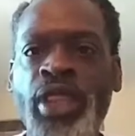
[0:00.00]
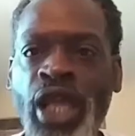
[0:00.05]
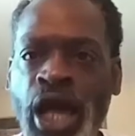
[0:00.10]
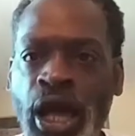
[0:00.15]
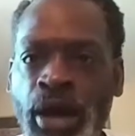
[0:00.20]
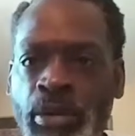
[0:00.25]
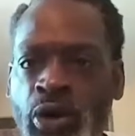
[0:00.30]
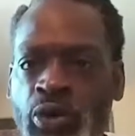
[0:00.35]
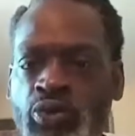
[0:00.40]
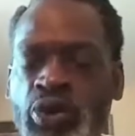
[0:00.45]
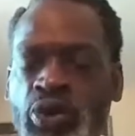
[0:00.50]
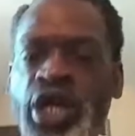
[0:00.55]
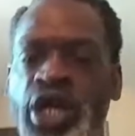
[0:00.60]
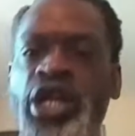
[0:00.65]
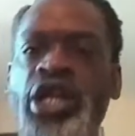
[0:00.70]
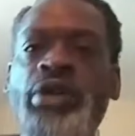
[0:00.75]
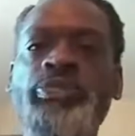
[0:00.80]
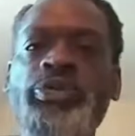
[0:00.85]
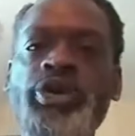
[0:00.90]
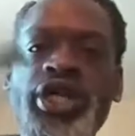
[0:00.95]
I'm going to
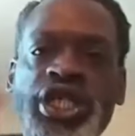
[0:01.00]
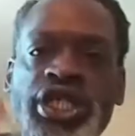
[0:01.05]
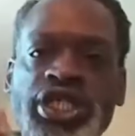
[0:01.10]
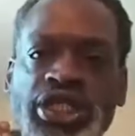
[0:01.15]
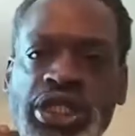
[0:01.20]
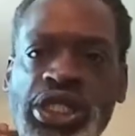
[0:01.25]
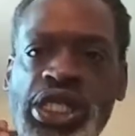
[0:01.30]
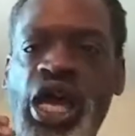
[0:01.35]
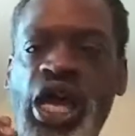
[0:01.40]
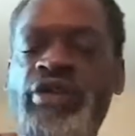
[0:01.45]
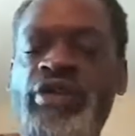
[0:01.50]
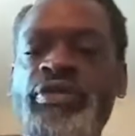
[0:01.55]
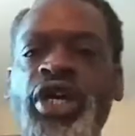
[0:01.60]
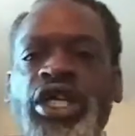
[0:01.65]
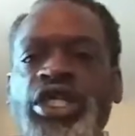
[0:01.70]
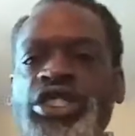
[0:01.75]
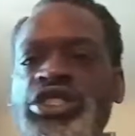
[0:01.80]
run up against stuff.